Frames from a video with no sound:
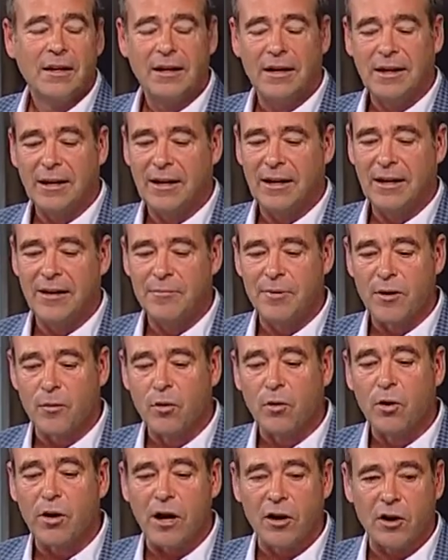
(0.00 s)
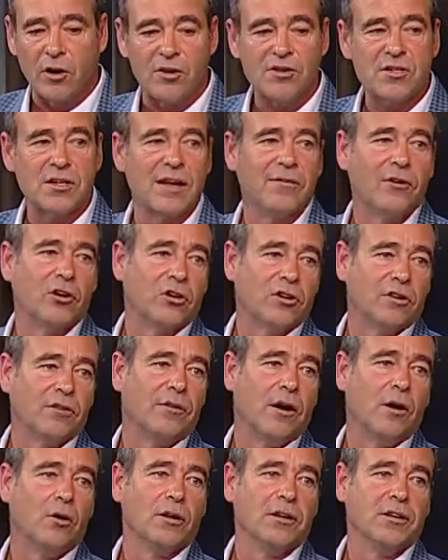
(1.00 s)
But we'll go across and have a look at the
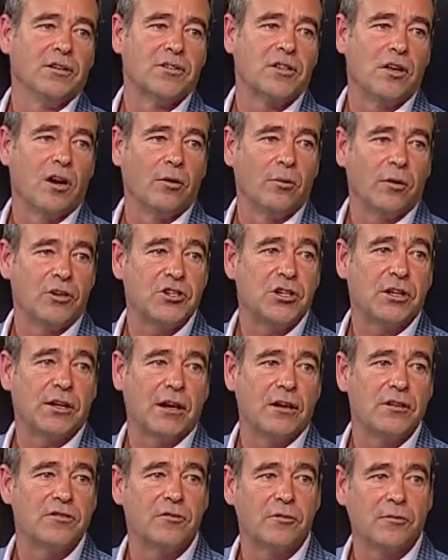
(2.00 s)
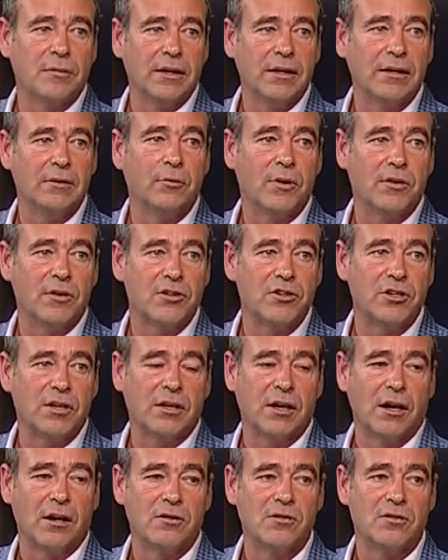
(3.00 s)
foal and decide where she goes from there, whether she
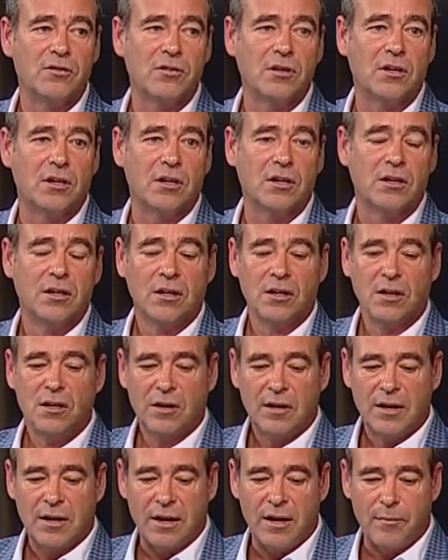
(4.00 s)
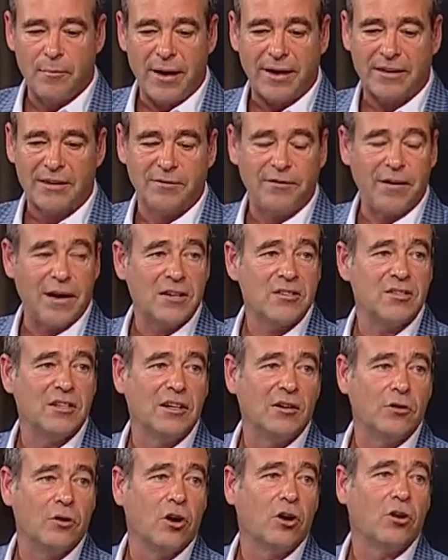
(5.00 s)
goes back to
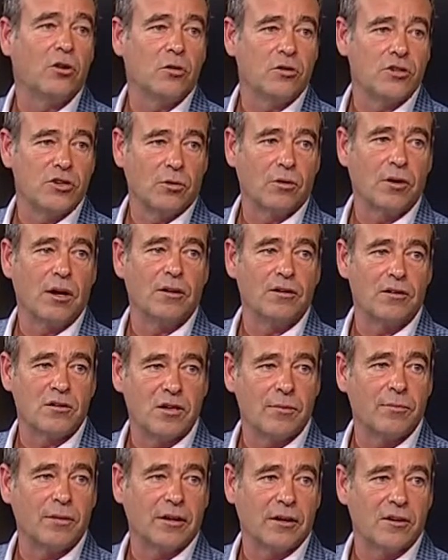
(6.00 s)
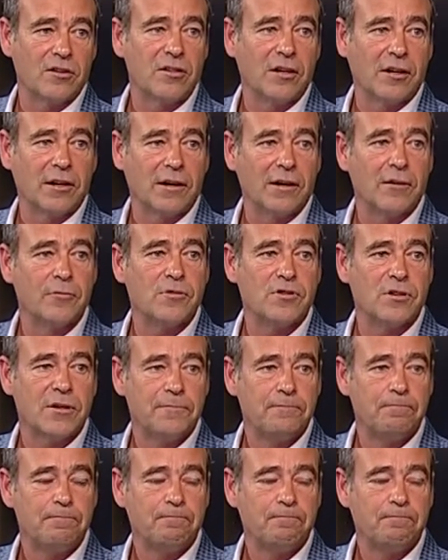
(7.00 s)
Fastnet Rock or she'll go to something else. I don't know, we'll see.